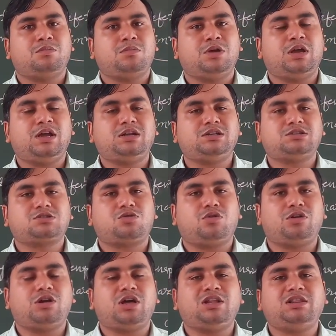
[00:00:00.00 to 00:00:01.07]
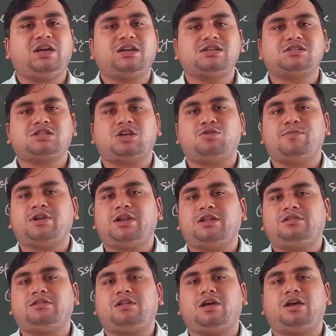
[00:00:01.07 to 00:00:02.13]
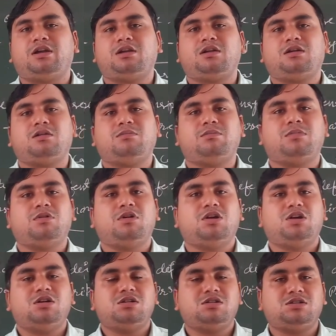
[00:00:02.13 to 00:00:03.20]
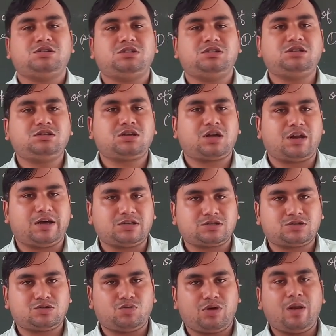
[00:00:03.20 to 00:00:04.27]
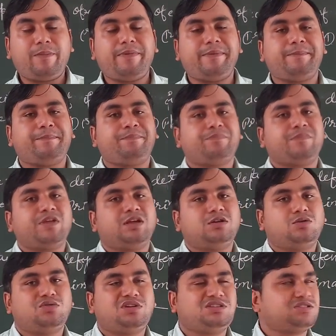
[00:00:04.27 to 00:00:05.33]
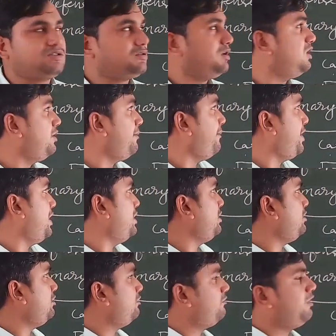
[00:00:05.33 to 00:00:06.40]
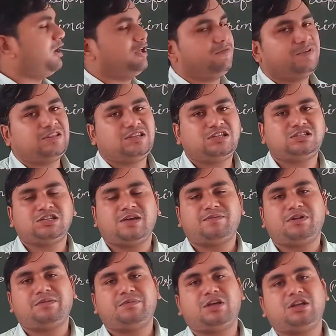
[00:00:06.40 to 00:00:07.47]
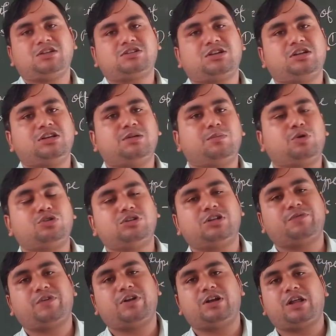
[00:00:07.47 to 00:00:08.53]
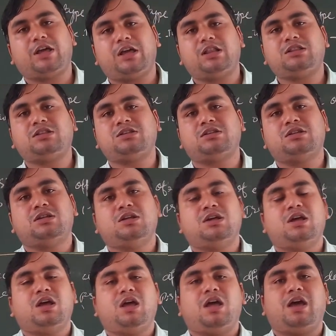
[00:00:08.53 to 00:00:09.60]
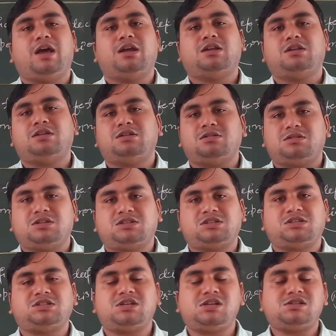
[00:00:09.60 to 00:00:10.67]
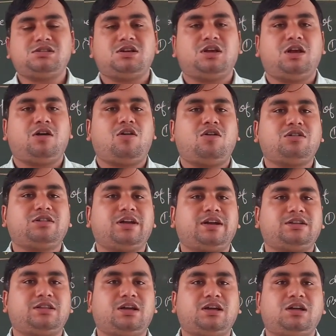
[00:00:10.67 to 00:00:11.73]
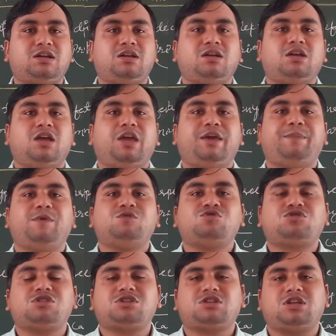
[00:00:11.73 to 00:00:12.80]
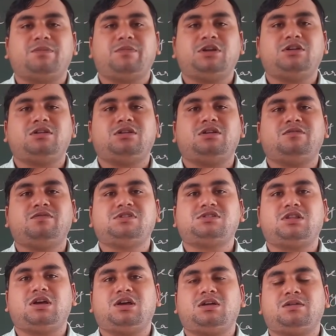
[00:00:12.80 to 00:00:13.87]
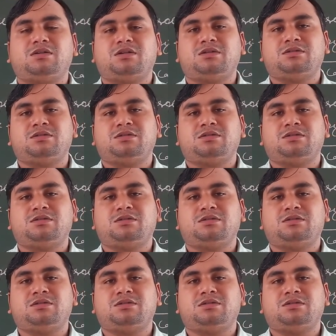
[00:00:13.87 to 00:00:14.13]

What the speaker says: 8 is going on, that is human health and disease, class 12. Today's part 5. In this chapter we are studying about different health and diseases, along that the immune system in which the